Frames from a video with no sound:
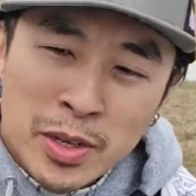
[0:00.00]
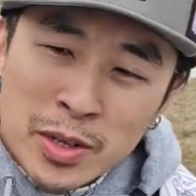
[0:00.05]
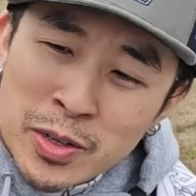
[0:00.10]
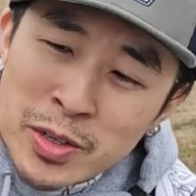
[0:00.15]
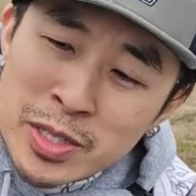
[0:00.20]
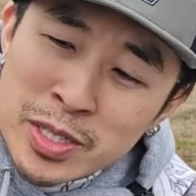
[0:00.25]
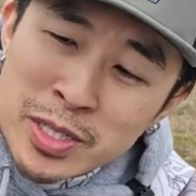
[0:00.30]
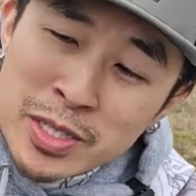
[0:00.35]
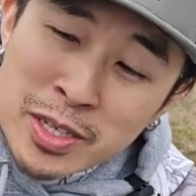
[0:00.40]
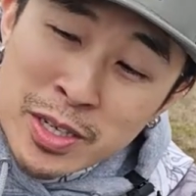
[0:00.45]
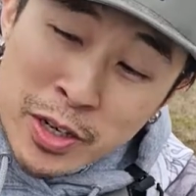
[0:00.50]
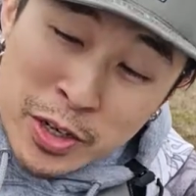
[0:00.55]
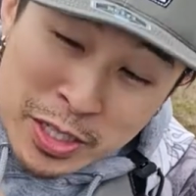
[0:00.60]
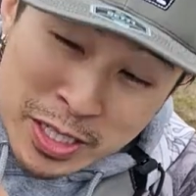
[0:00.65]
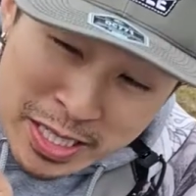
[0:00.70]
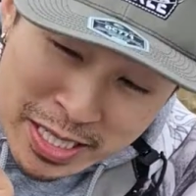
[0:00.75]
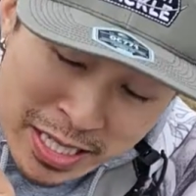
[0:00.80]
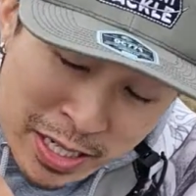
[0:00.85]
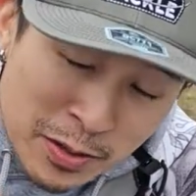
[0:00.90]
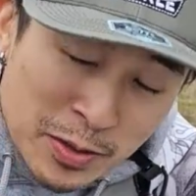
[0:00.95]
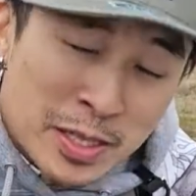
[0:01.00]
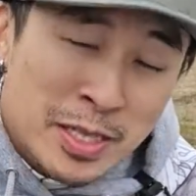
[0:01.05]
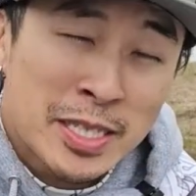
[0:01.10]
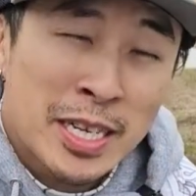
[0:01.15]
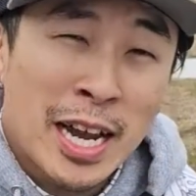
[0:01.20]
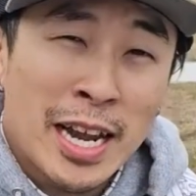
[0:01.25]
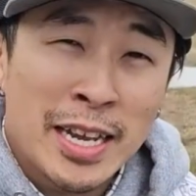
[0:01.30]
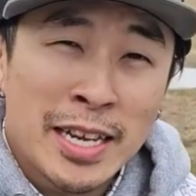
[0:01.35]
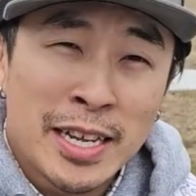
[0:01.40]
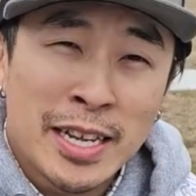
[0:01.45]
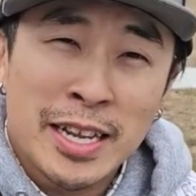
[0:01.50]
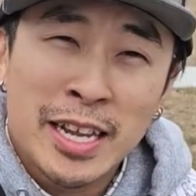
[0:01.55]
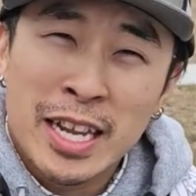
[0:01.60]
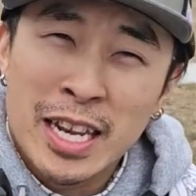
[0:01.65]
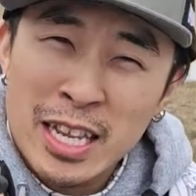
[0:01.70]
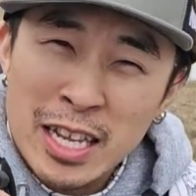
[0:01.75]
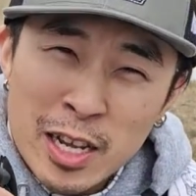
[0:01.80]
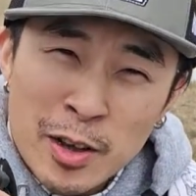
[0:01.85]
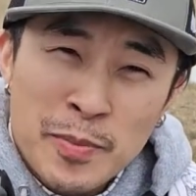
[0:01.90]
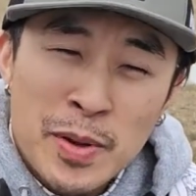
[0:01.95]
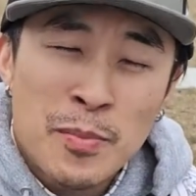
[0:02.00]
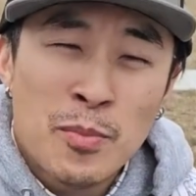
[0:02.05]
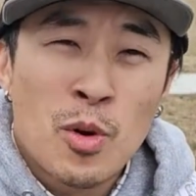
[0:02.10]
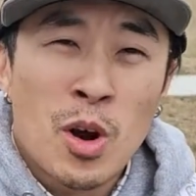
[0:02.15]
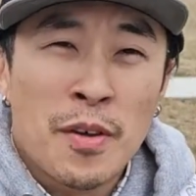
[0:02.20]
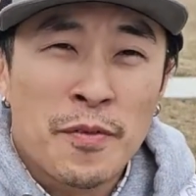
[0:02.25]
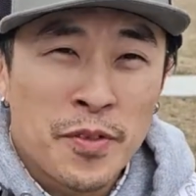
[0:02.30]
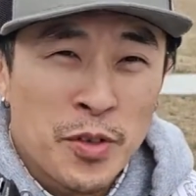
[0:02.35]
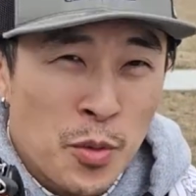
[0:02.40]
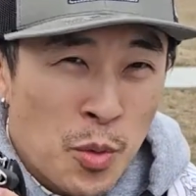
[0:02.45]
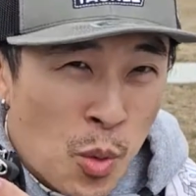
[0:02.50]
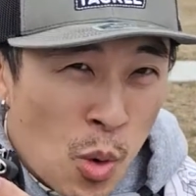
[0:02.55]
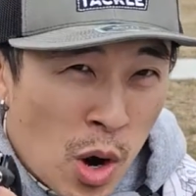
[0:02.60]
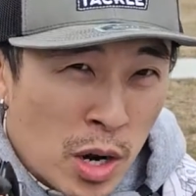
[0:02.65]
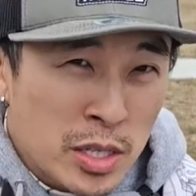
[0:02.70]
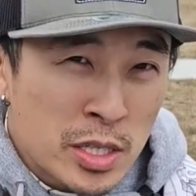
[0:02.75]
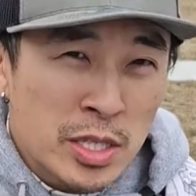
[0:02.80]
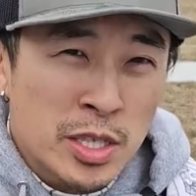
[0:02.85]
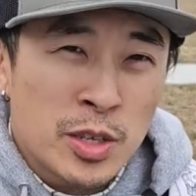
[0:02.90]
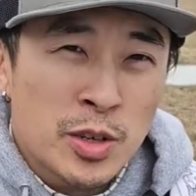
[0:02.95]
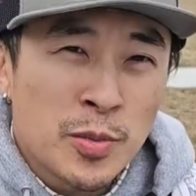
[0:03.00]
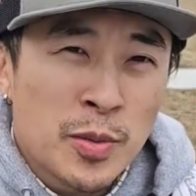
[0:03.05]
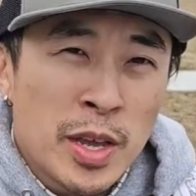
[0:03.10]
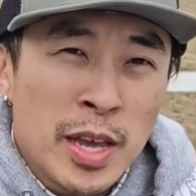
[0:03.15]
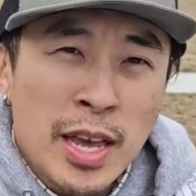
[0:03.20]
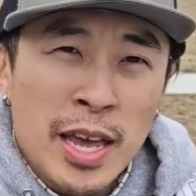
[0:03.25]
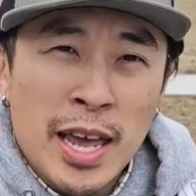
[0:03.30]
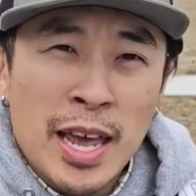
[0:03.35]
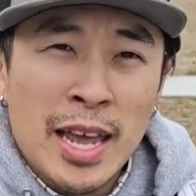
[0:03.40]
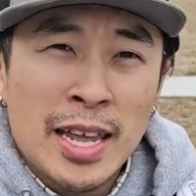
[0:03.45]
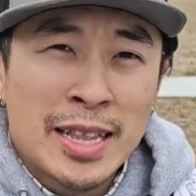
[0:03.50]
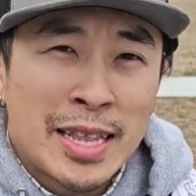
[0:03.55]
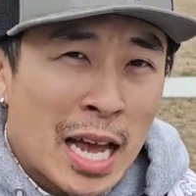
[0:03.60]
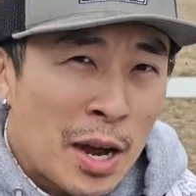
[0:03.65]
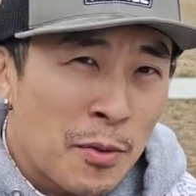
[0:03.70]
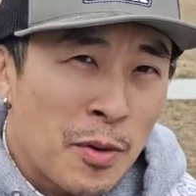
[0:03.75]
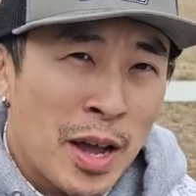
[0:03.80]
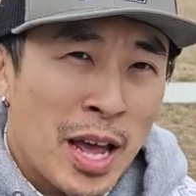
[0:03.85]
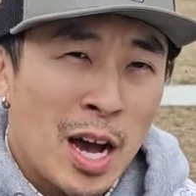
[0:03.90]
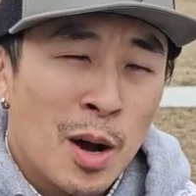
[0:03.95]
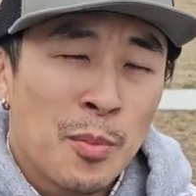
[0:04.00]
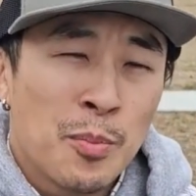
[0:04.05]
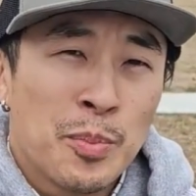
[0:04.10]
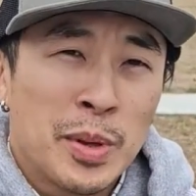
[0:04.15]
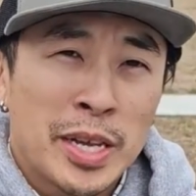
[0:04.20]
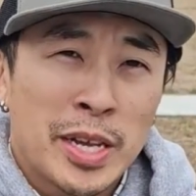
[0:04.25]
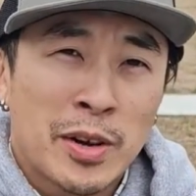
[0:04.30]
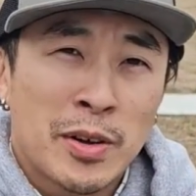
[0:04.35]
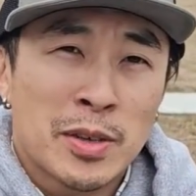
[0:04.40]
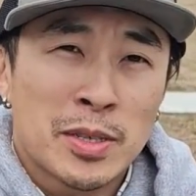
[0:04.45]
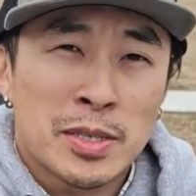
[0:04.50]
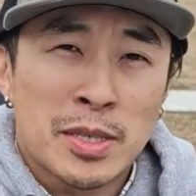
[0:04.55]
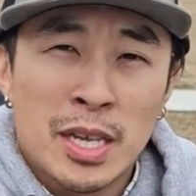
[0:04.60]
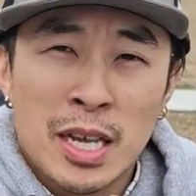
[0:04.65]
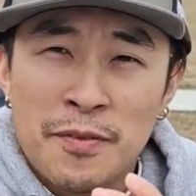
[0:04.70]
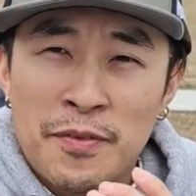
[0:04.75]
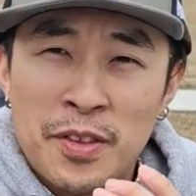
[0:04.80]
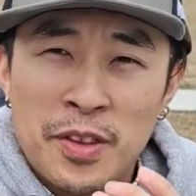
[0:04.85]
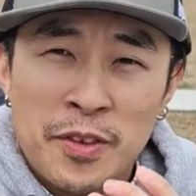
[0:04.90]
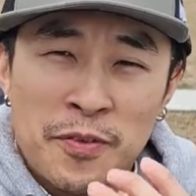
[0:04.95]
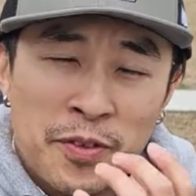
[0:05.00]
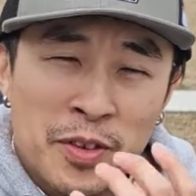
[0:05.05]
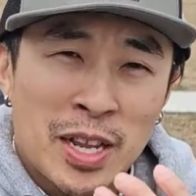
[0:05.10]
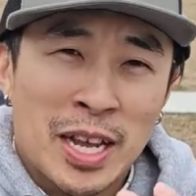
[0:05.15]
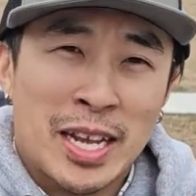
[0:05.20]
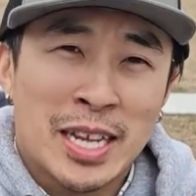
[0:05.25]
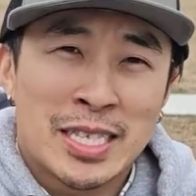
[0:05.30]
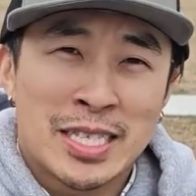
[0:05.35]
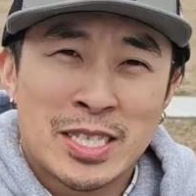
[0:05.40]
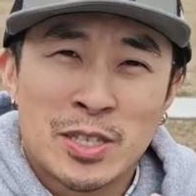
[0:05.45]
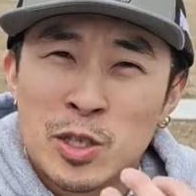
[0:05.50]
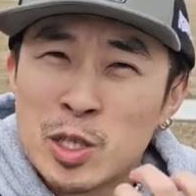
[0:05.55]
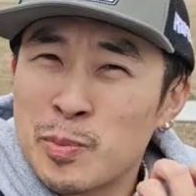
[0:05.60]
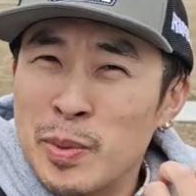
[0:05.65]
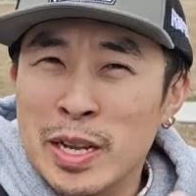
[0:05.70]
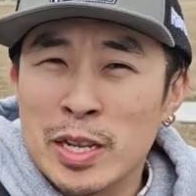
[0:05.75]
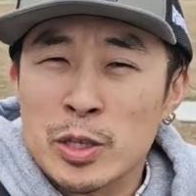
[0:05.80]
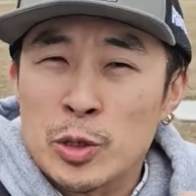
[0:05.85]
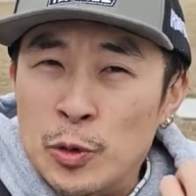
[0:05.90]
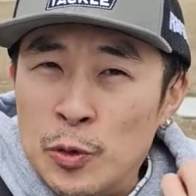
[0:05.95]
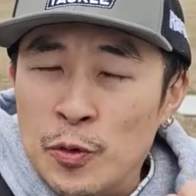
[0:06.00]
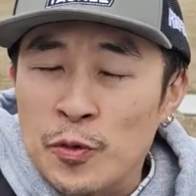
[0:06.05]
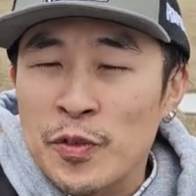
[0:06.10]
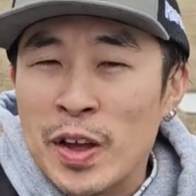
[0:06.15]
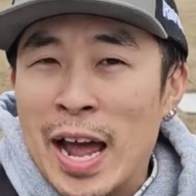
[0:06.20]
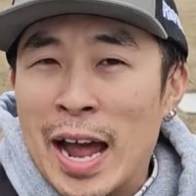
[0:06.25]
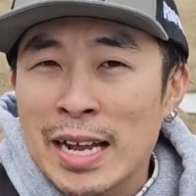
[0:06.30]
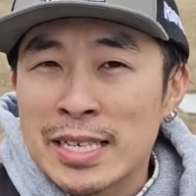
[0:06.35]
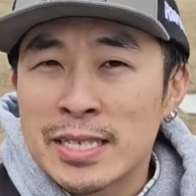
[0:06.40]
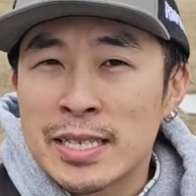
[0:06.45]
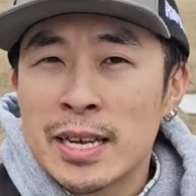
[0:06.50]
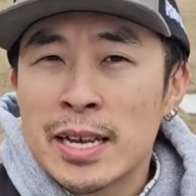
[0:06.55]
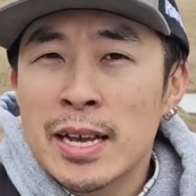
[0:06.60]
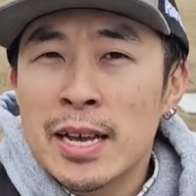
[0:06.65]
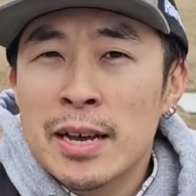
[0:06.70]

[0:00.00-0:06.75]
you could still tighten it a little bit more if you want to, and that will help beginners if you feel like it's still spinning too fast.